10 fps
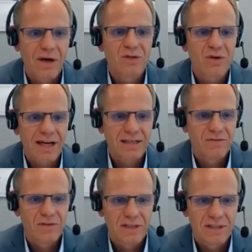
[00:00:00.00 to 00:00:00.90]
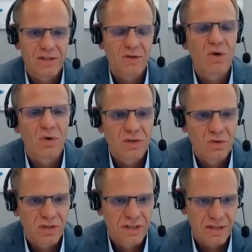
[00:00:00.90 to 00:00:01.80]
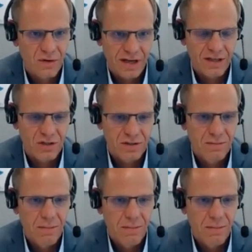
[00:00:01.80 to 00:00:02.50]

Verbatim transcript: attractive it is to go into this direction.